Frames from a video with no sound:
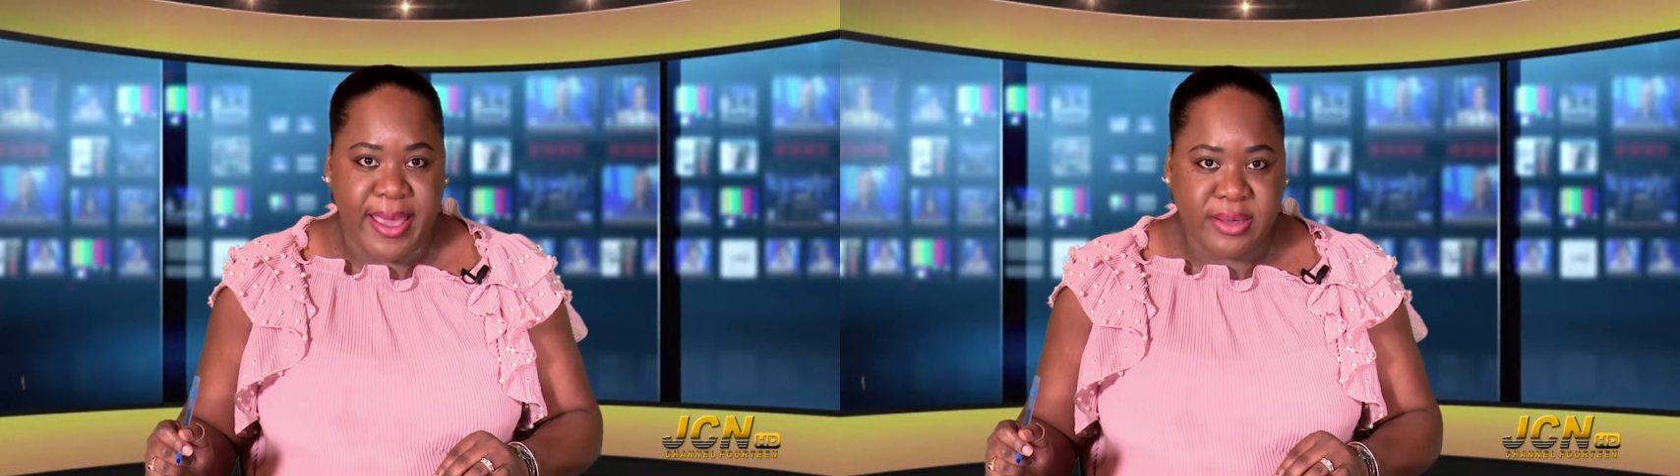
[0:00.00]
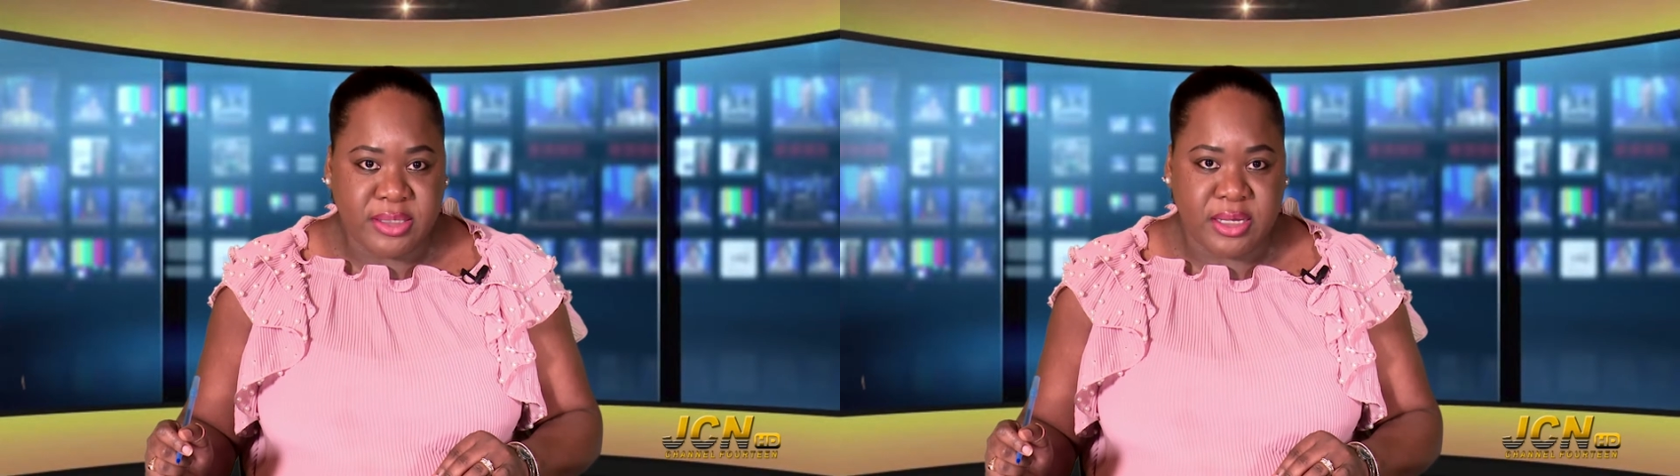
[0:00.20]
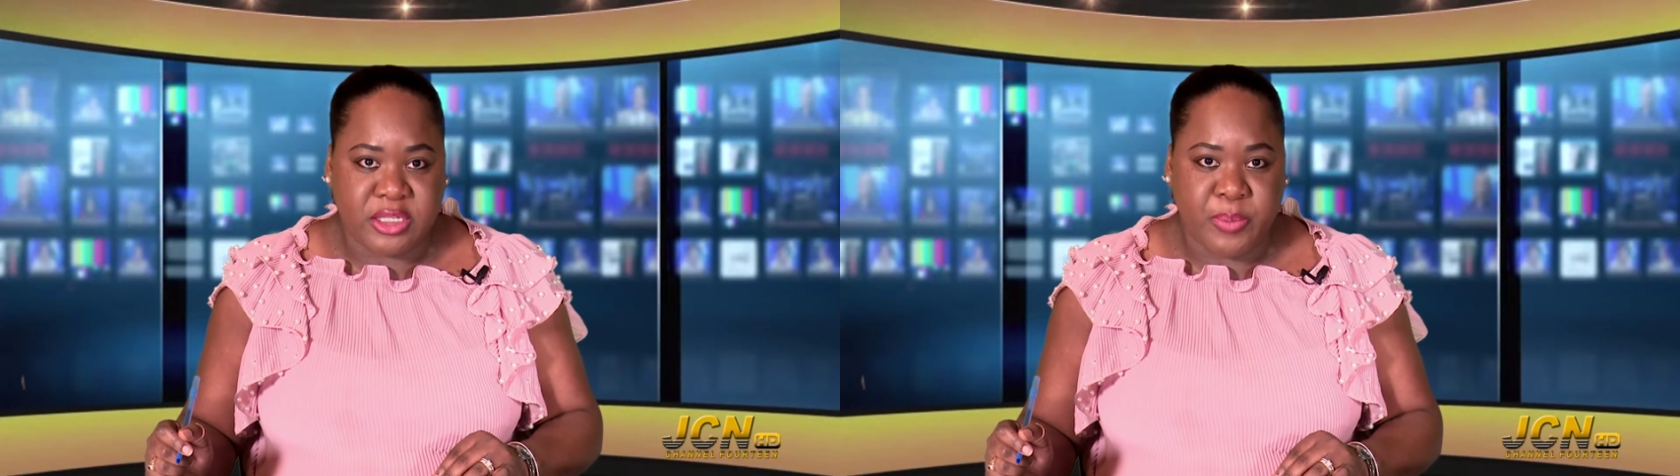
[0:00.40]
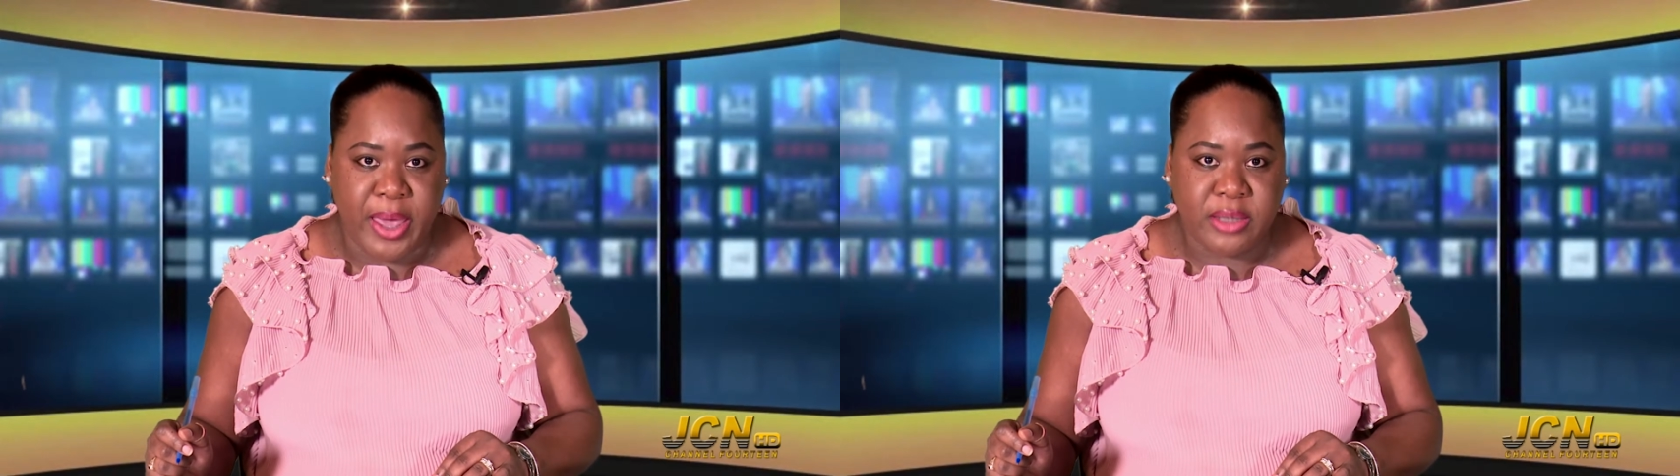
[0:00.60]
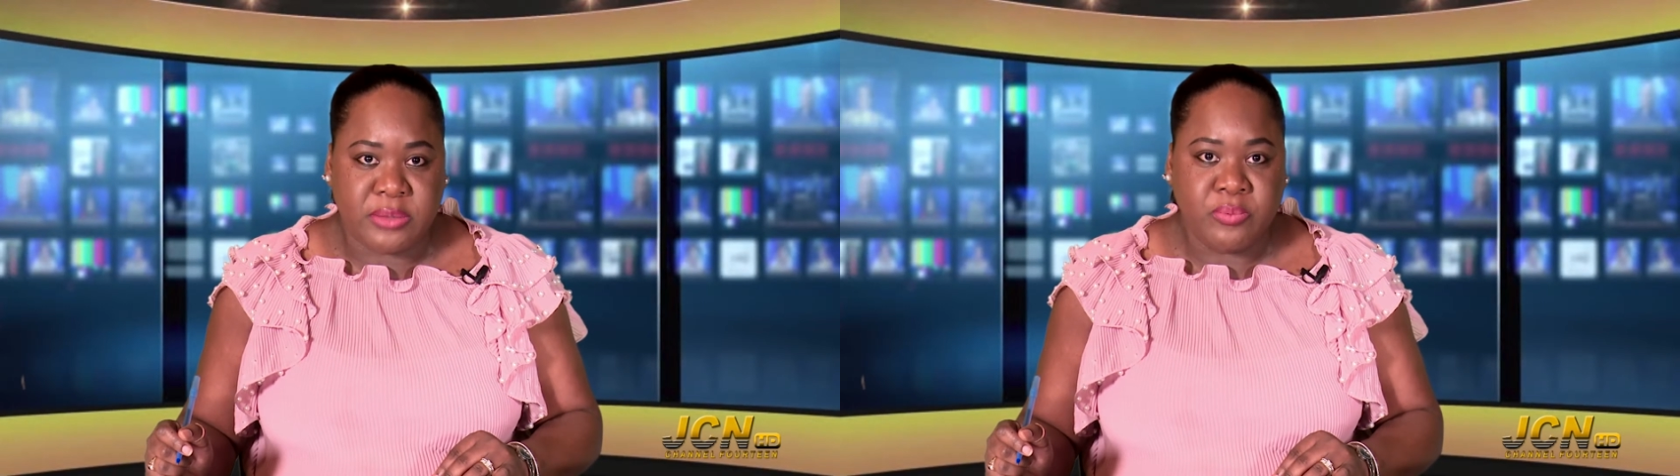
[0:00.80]
and
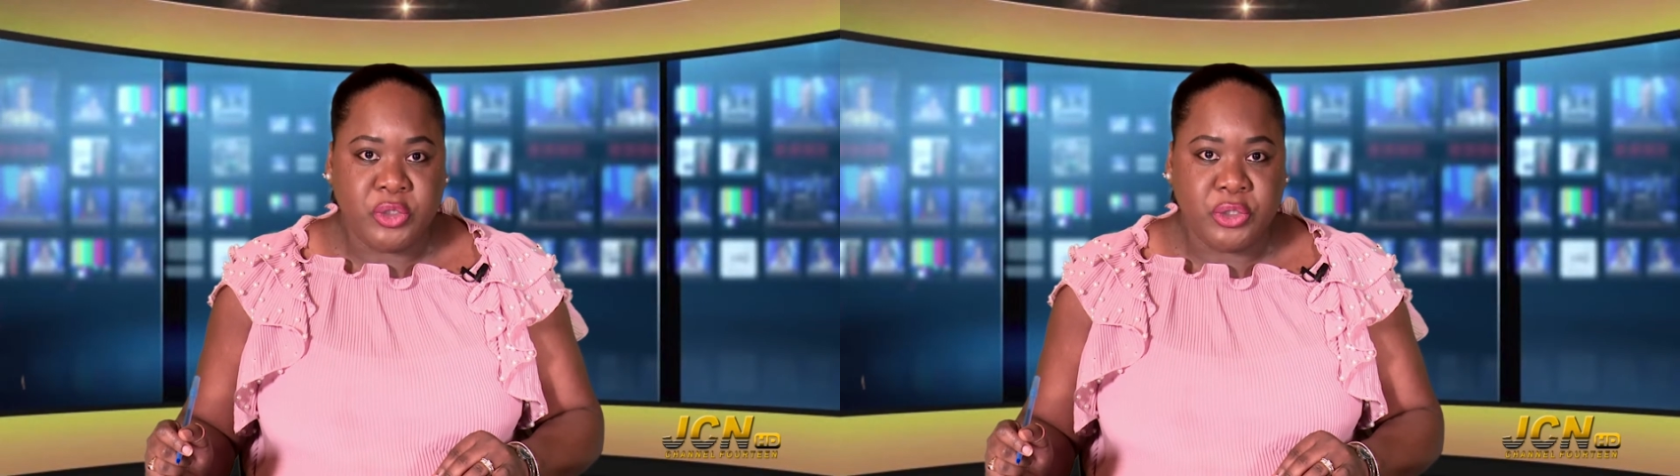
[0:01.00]
suspects